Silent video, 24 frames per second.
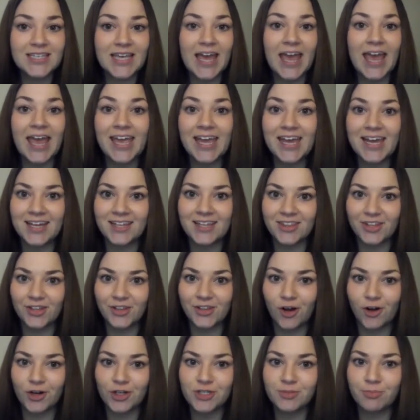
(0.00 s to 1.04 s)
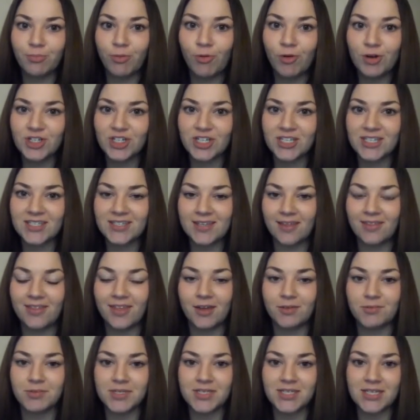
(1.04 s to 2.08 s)
and the large portions that they
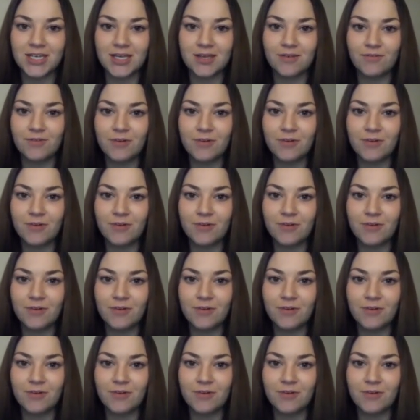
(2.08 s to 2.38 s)
receive.